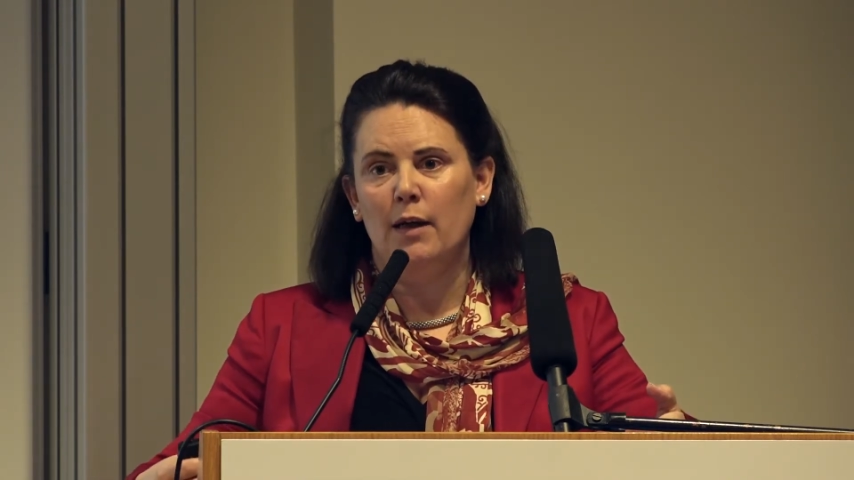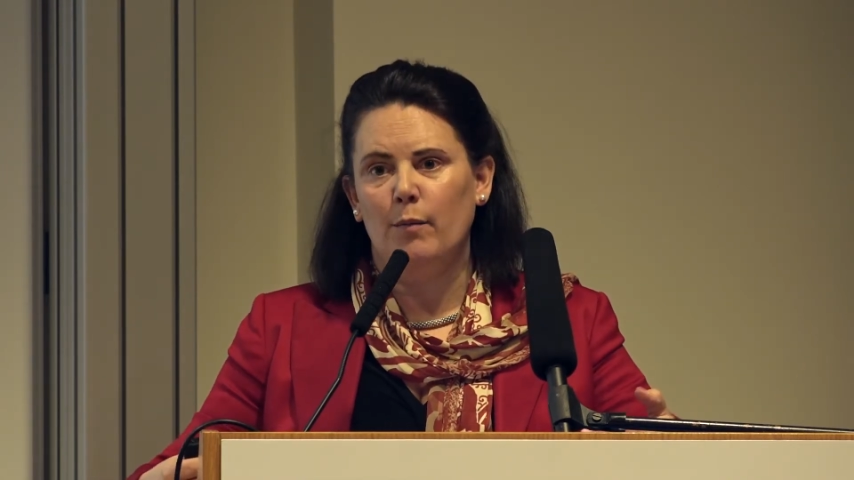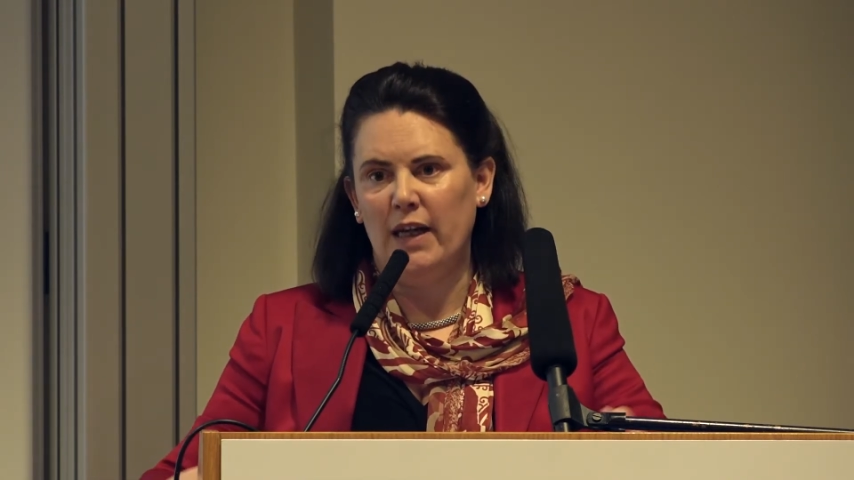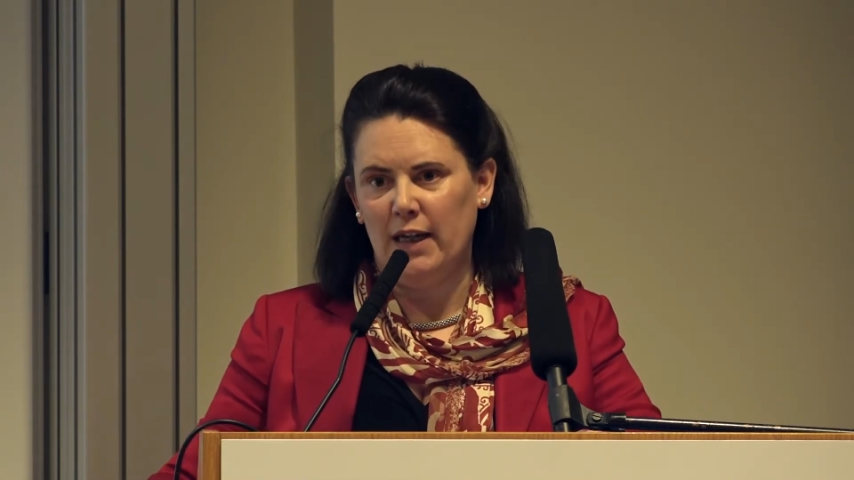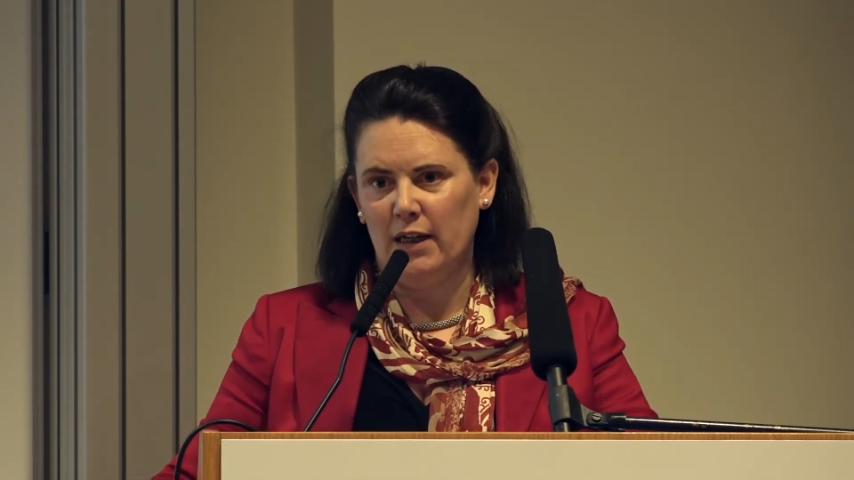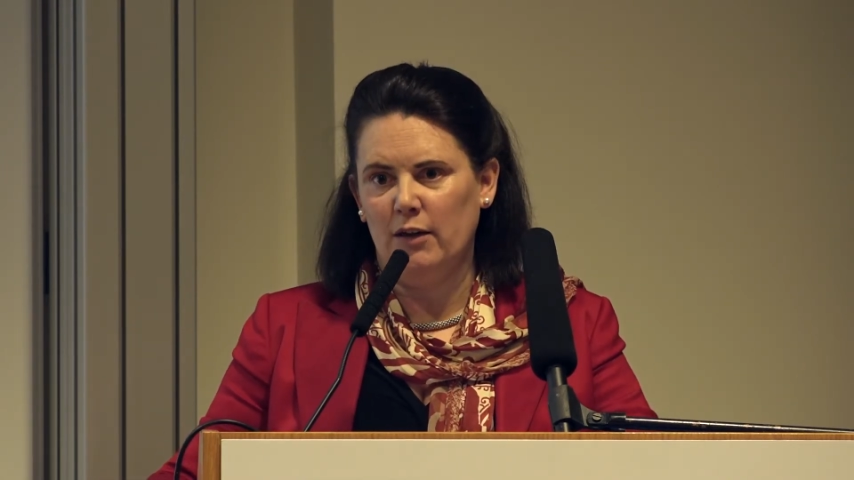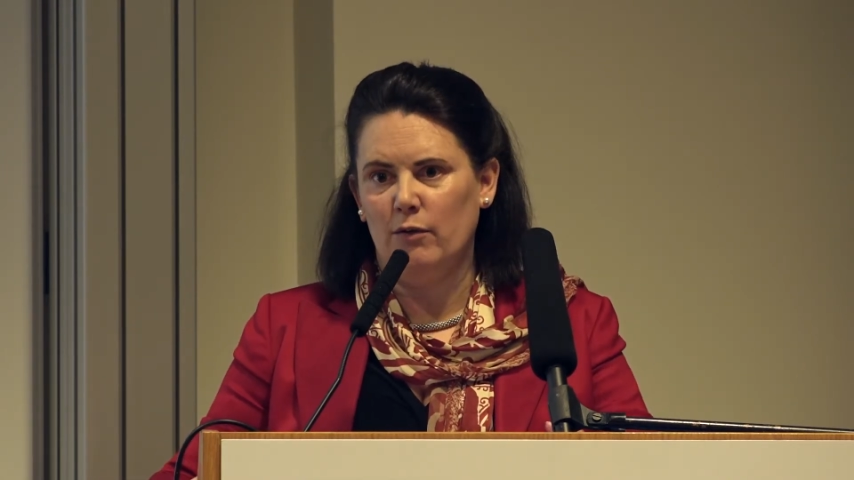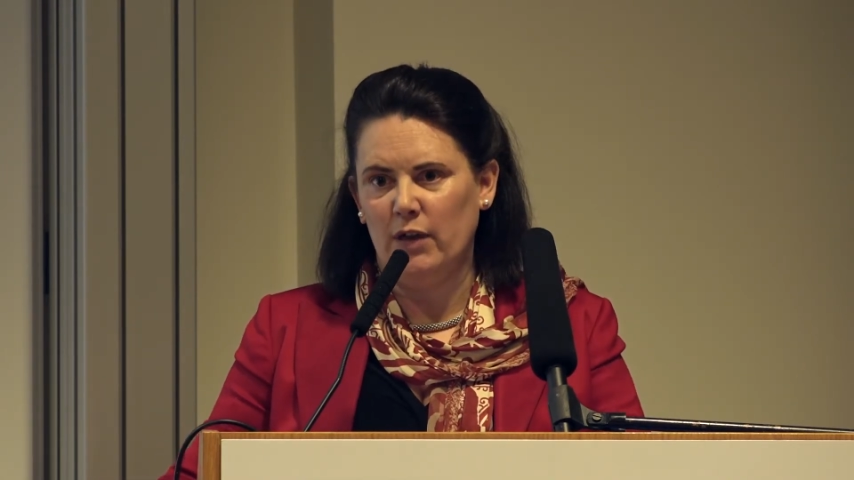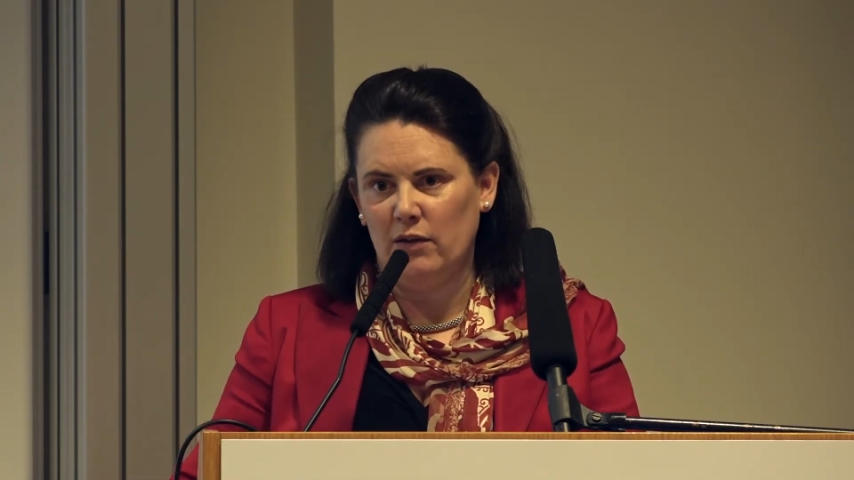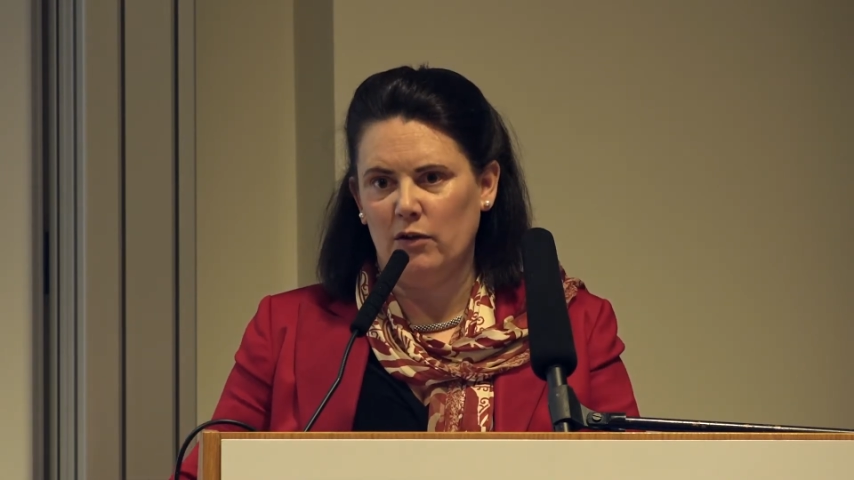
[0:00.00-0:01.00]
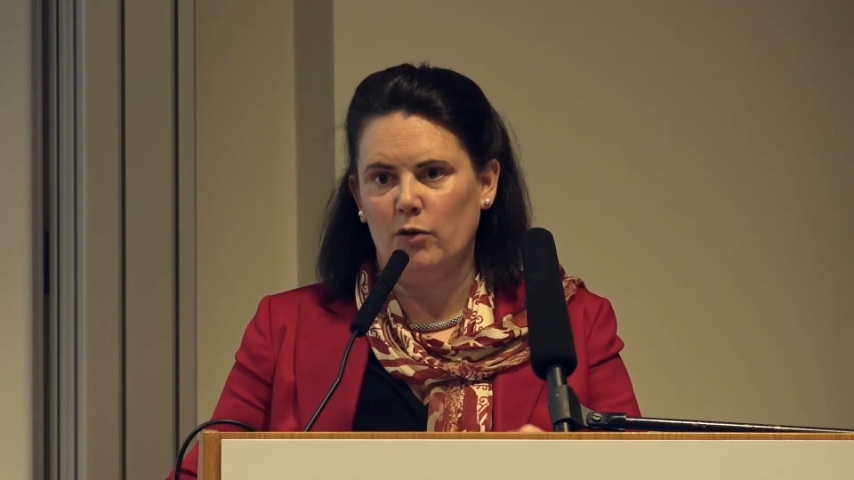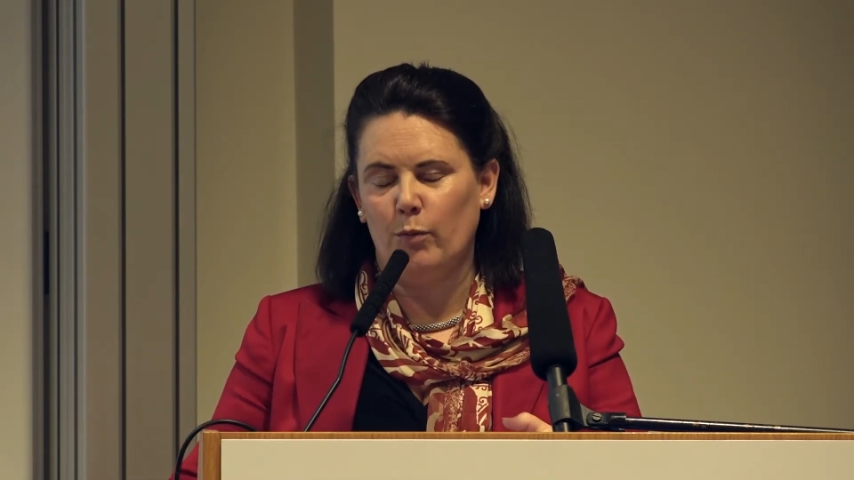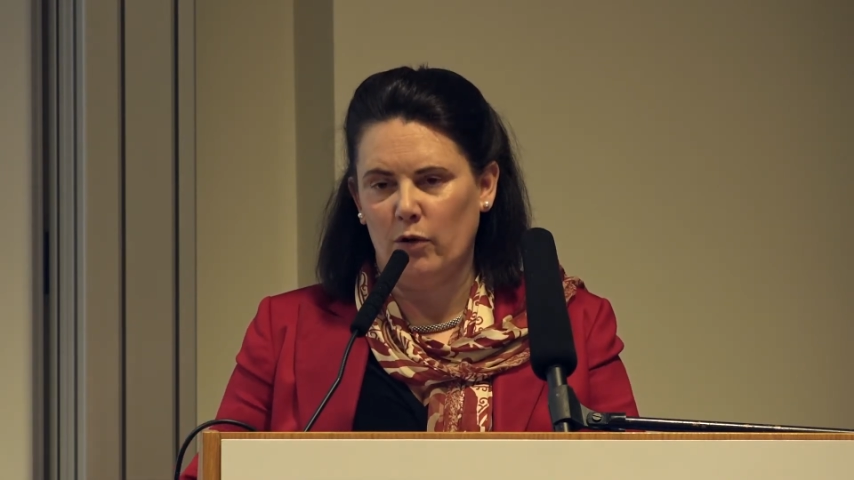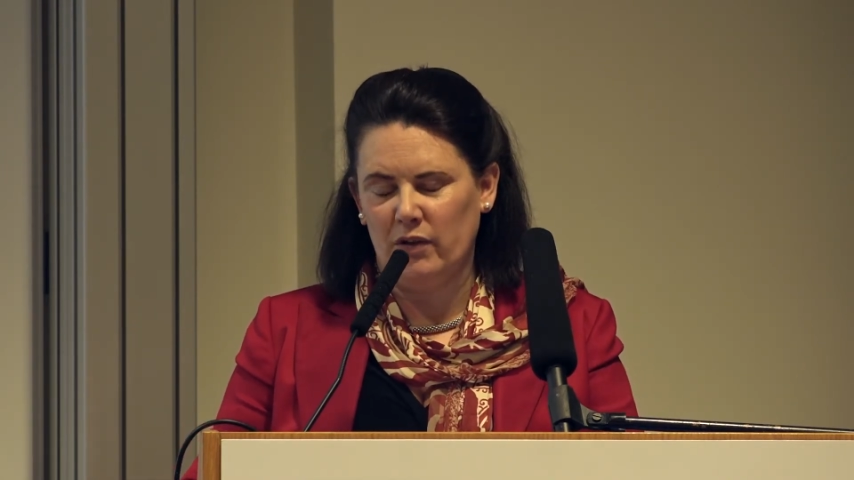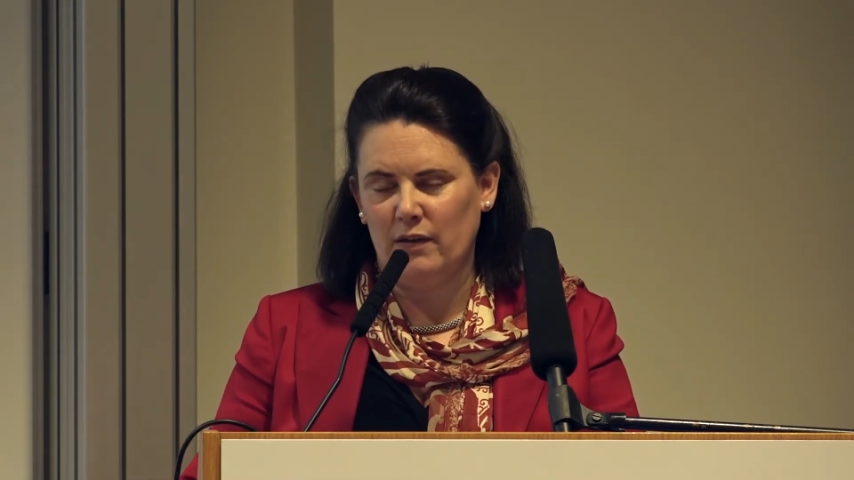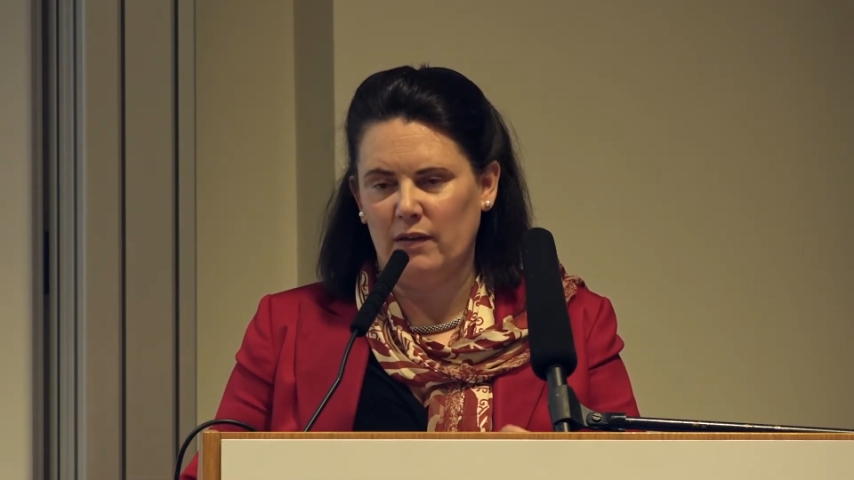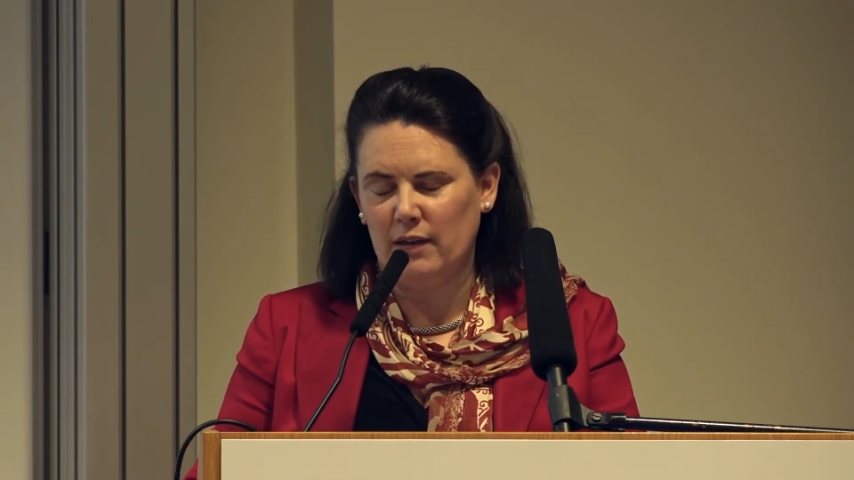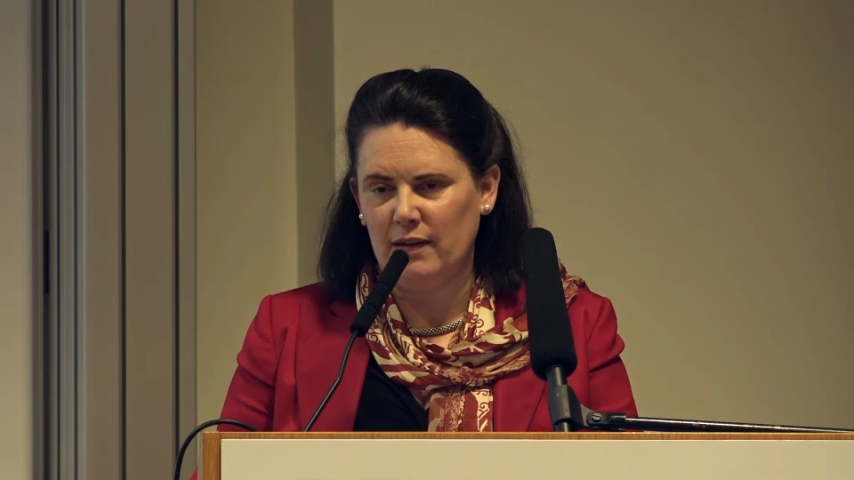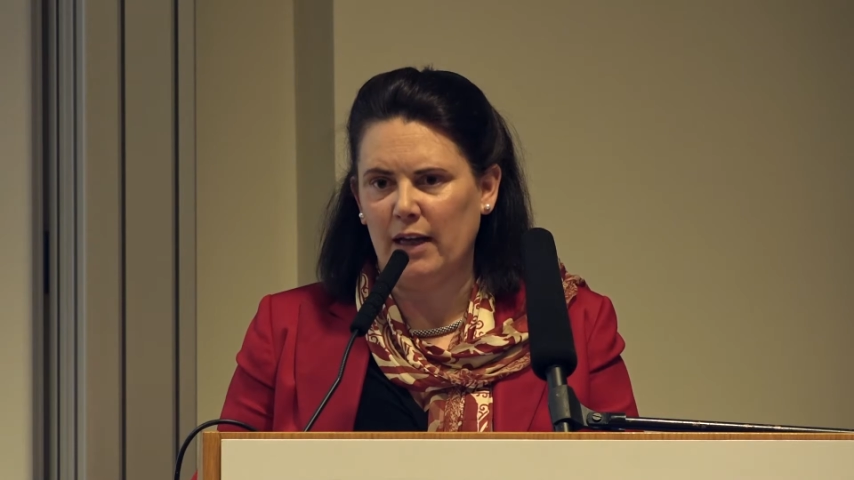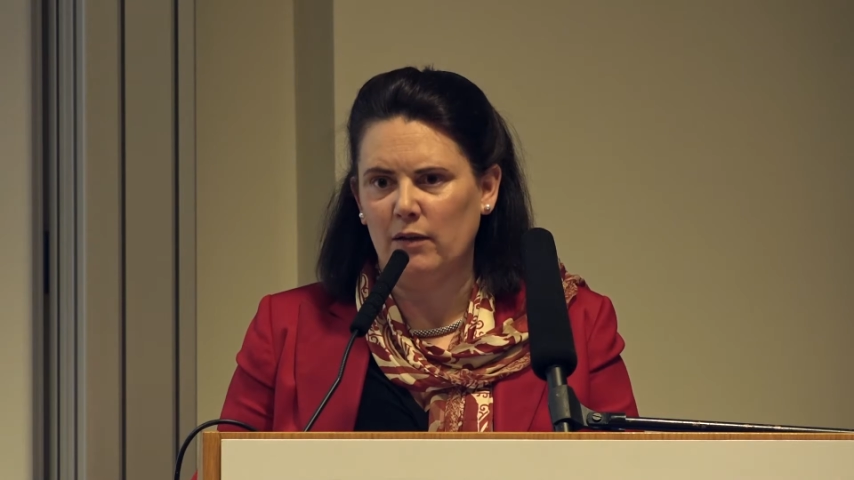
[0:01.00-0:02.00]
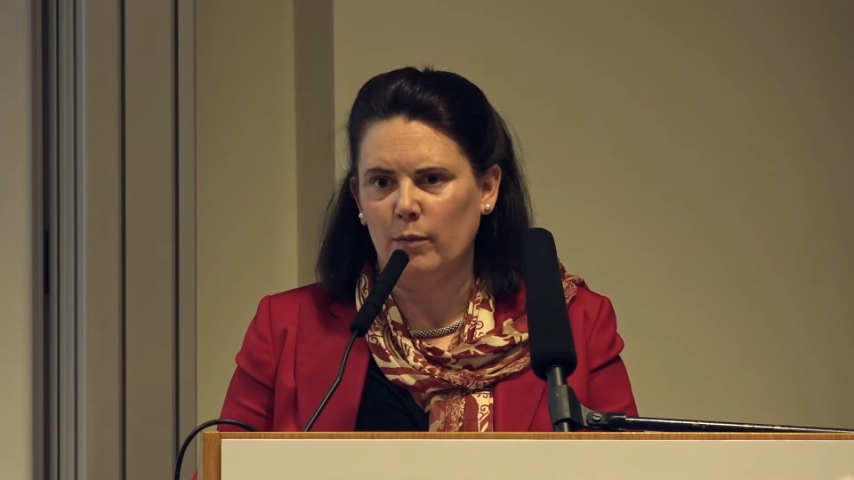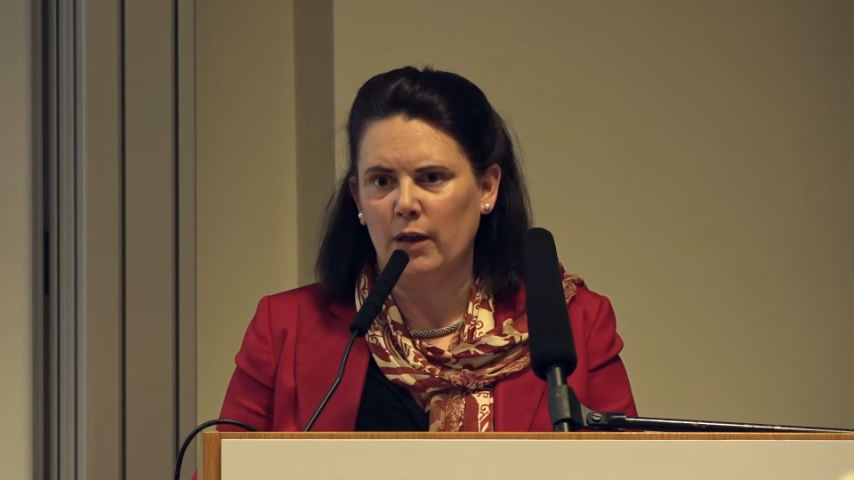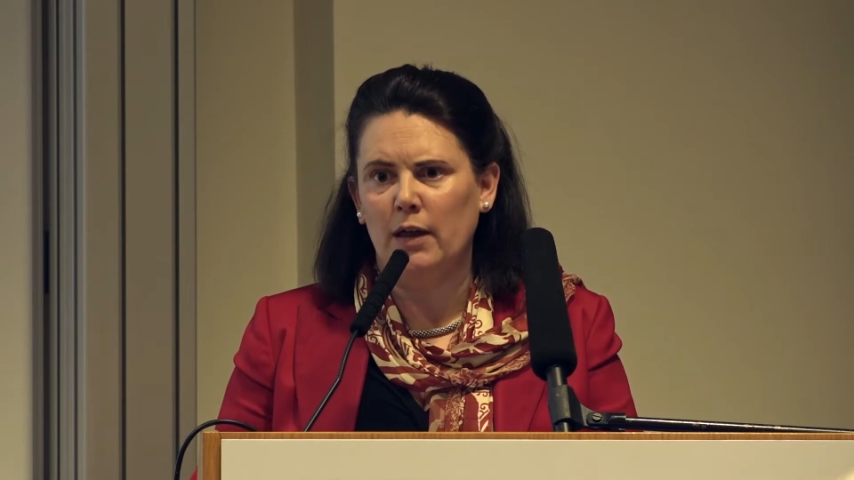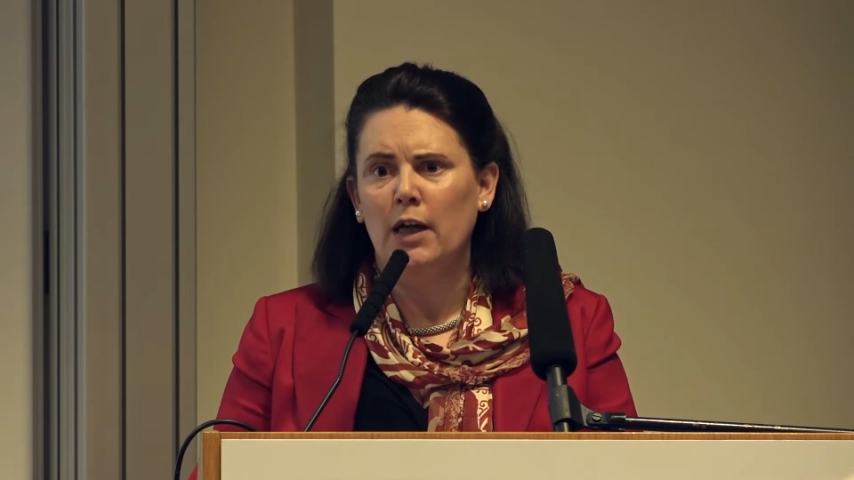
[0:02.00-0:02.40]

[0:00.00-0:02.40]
making the research process accessible.